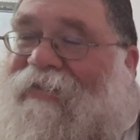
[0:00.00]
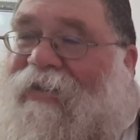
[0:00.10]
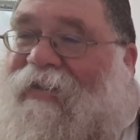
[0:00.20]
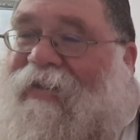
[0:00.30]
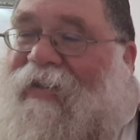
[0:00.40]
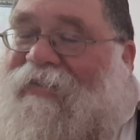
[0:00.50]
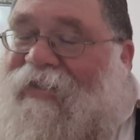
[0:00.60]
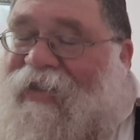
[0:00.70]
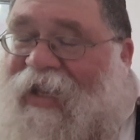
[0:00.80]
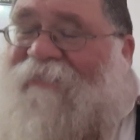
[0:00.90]
the
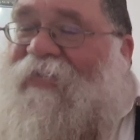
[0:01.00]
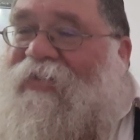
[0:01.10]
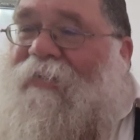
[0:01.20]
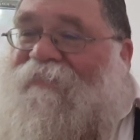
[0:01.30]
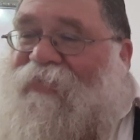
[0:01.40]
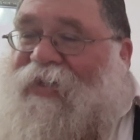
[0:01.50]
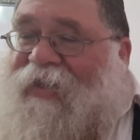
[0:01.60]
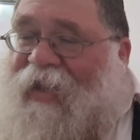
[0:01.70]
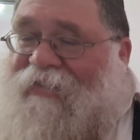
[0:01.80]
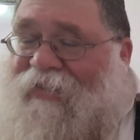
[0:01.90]
even the, the,
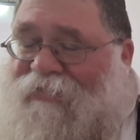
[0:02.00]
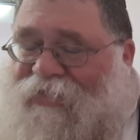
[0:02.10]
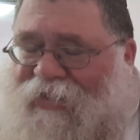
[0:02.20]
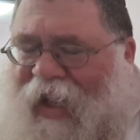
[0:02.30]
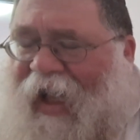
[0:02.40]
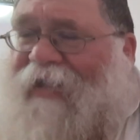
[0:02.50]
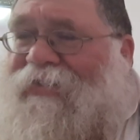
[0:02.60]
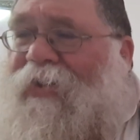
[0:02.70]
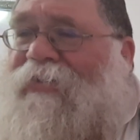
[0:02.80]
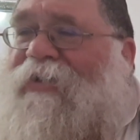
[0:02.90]
the, the
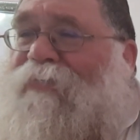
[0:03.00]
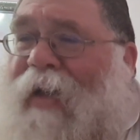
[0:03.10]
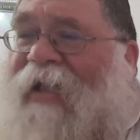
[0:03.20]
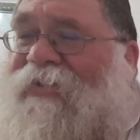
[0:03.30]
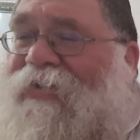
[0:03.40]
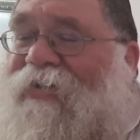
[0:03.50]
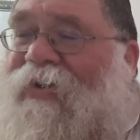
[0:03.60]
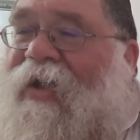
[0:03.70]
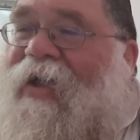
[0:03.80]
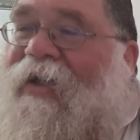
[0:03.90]
ox knows its
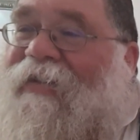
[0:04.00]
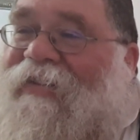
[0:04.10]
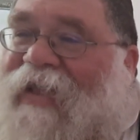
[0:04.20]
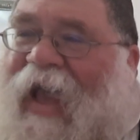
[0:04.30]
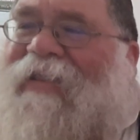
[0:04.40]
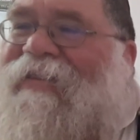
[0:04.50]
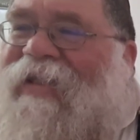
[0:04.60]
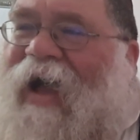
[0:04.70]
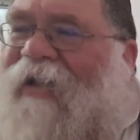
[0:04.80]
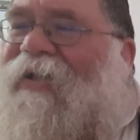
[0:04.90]
master, that
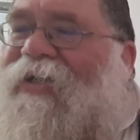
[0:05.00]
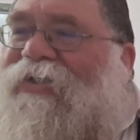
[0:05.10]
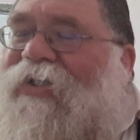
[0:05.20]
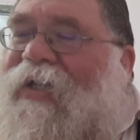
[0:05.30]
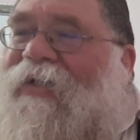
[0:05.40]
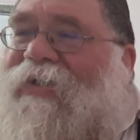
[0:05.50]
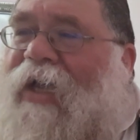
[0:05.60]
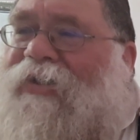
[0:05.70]
knowledge is a